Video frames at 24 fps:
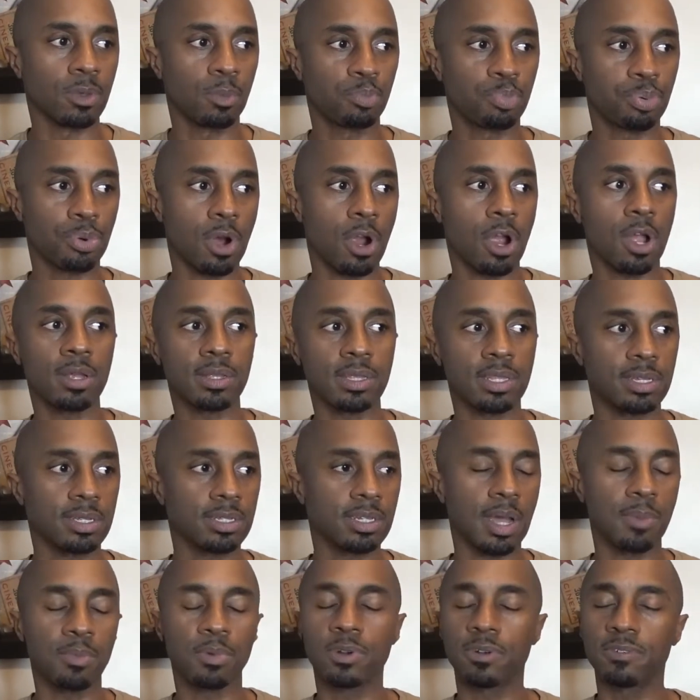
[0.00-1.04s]
brought the
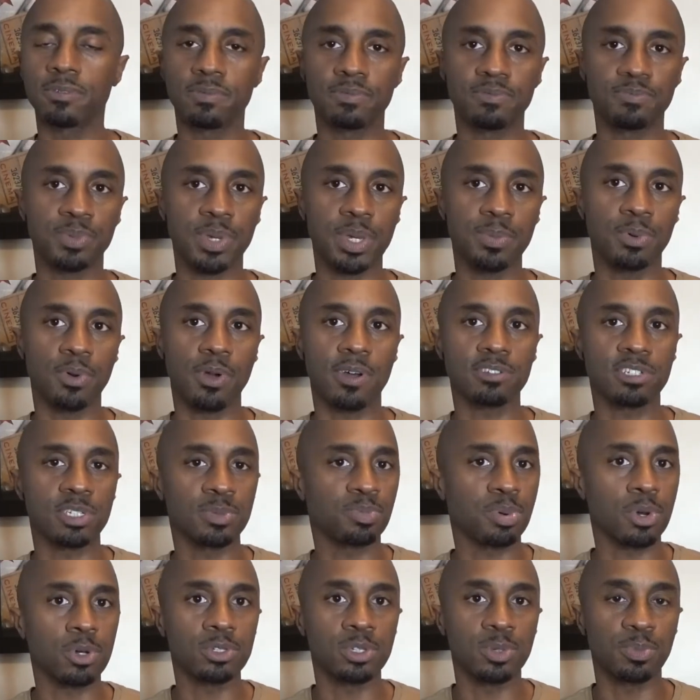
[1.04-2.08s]
number of people I was
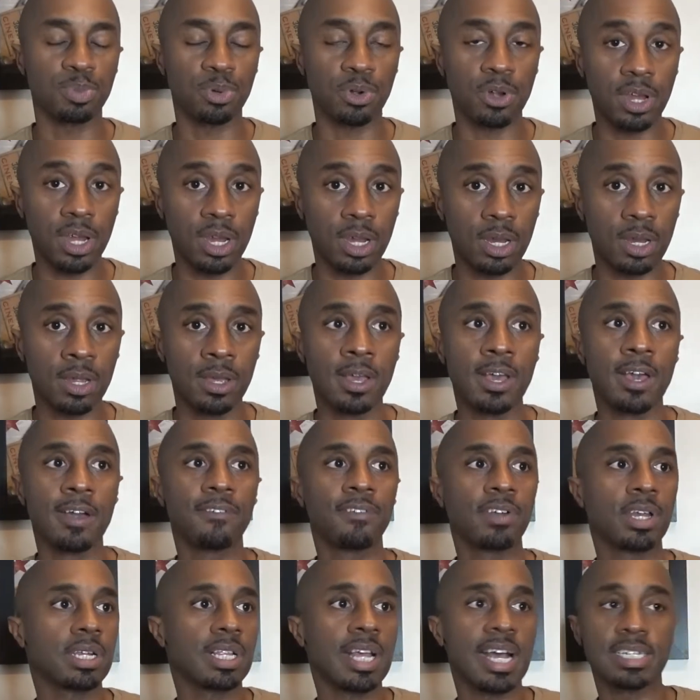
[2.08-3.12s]
supposed to bring
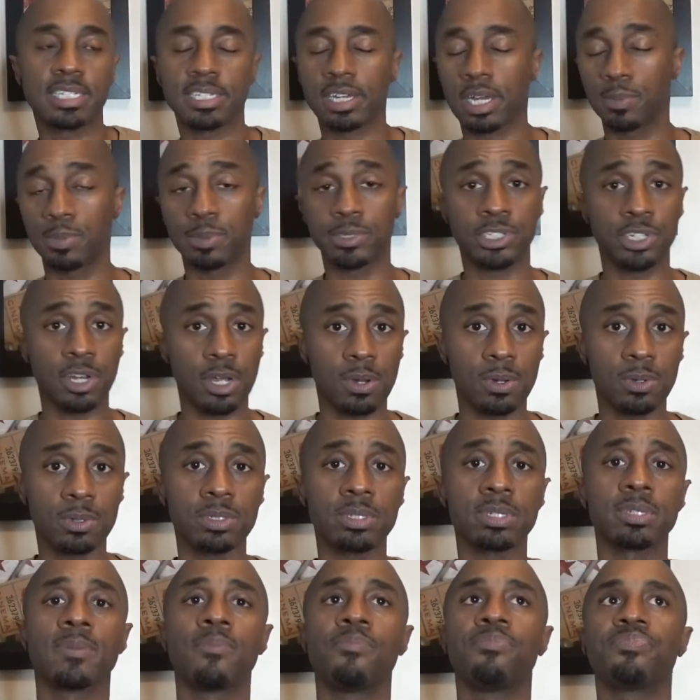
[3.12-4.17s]
for the last couple
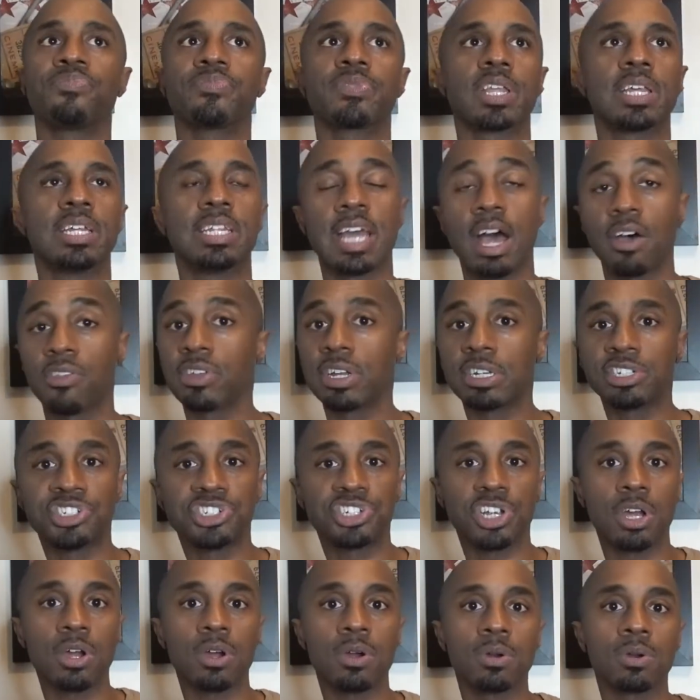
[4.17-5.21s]
shows. Now this
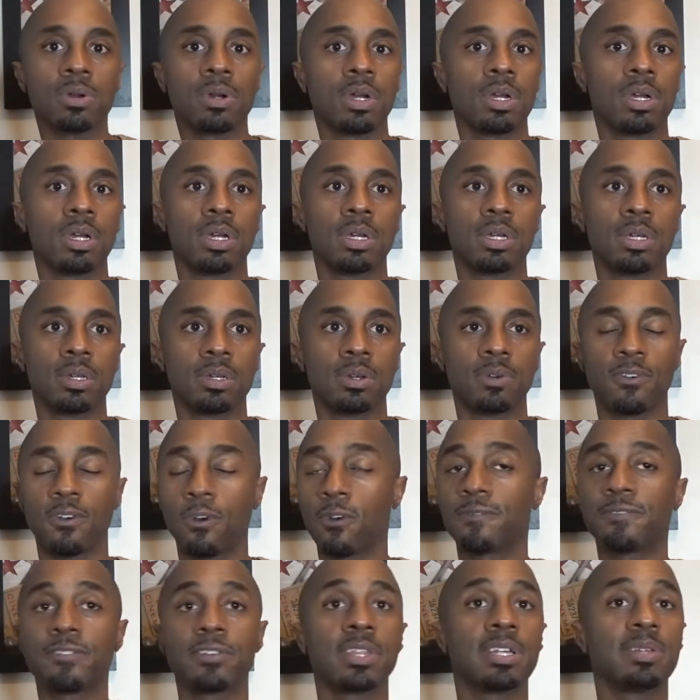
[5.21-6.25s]
show,
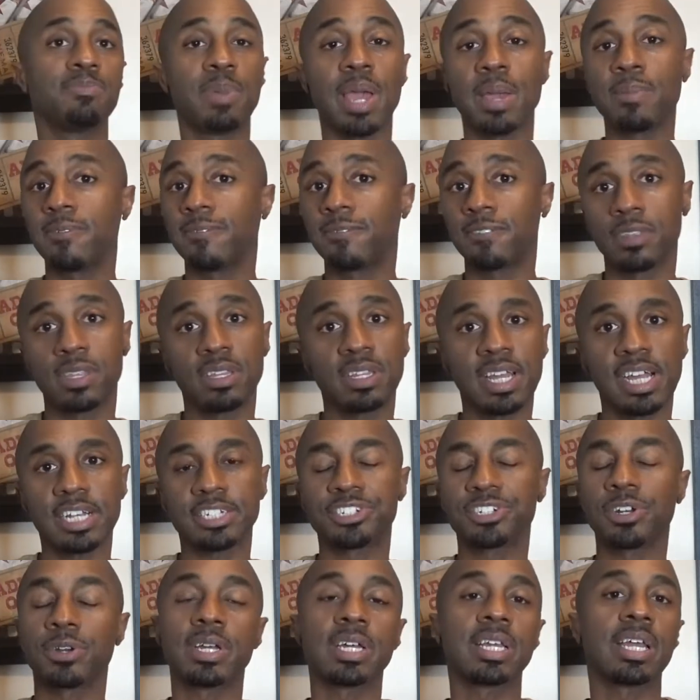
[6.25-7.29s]
or for the next
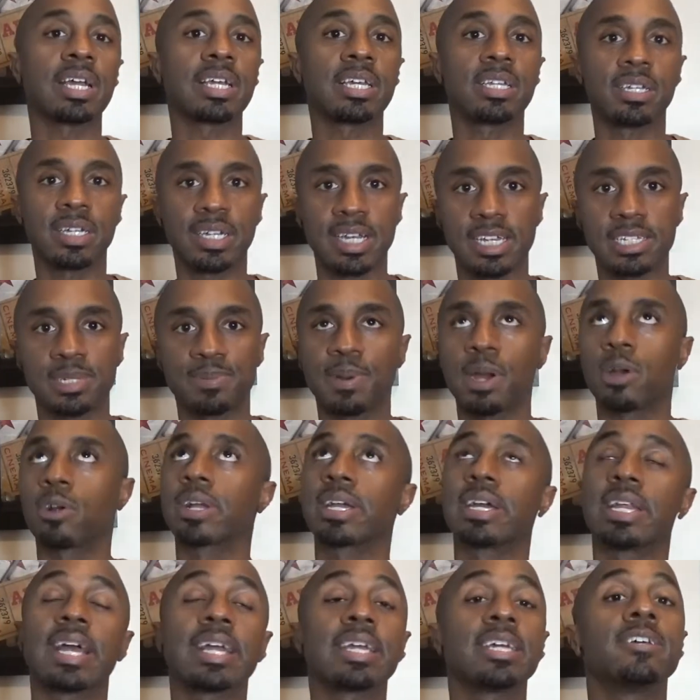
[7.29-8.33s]
show, can I get a guest spot? Or
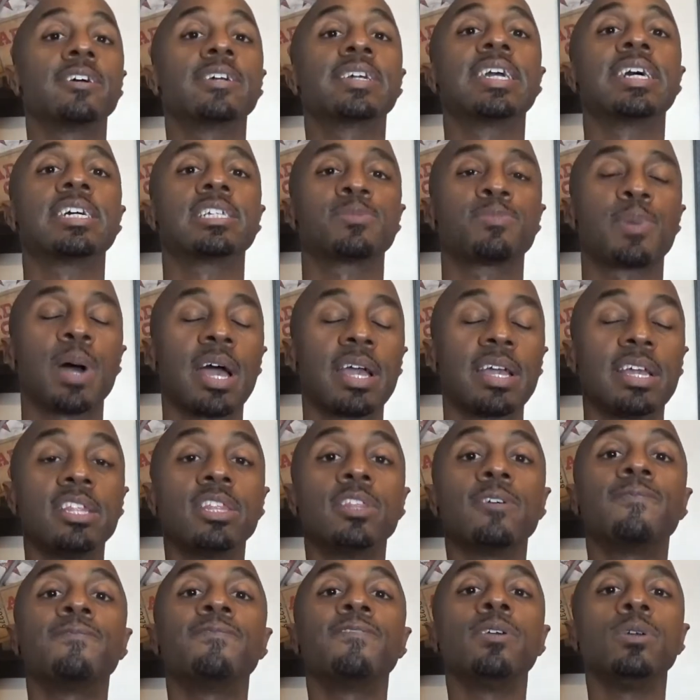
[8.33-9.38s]
can I get a guest spot in
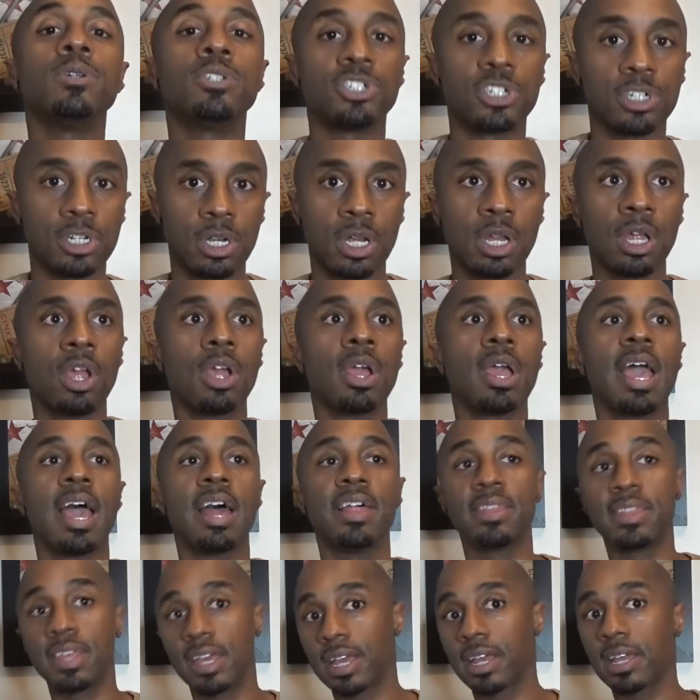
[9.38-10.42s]
the future?
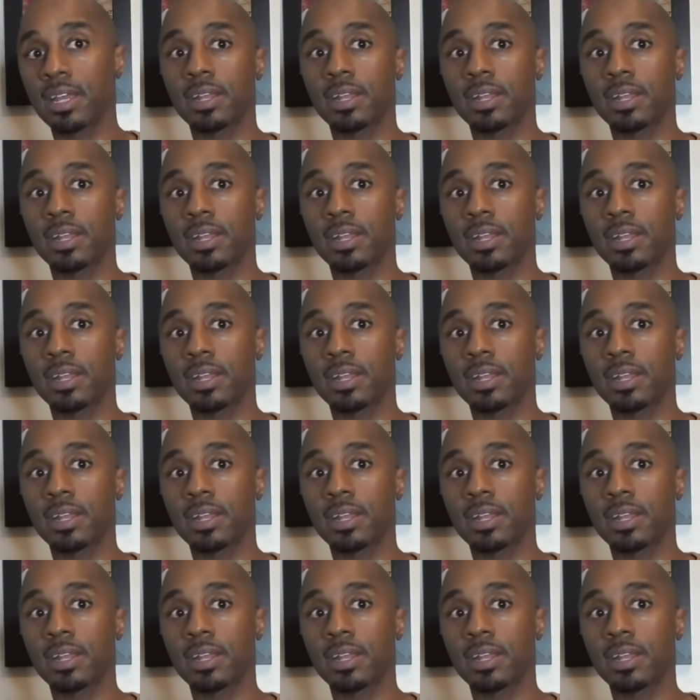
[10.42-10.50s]
And